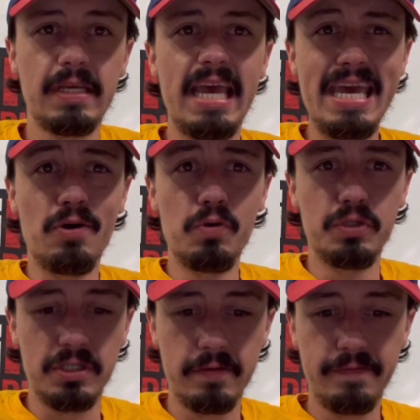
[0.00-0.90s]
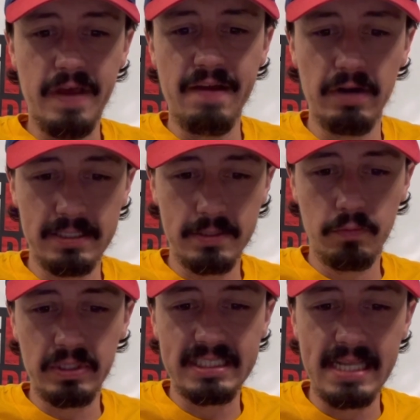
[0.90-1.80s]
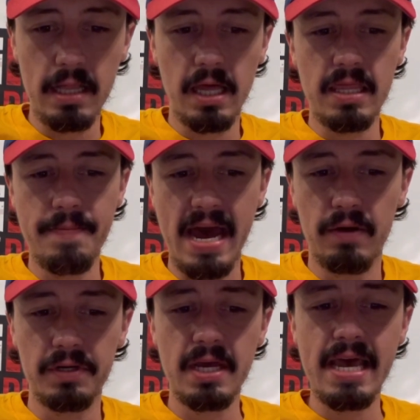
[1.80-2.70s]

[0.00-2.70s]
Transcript: Huge favorites with Snell on the mound.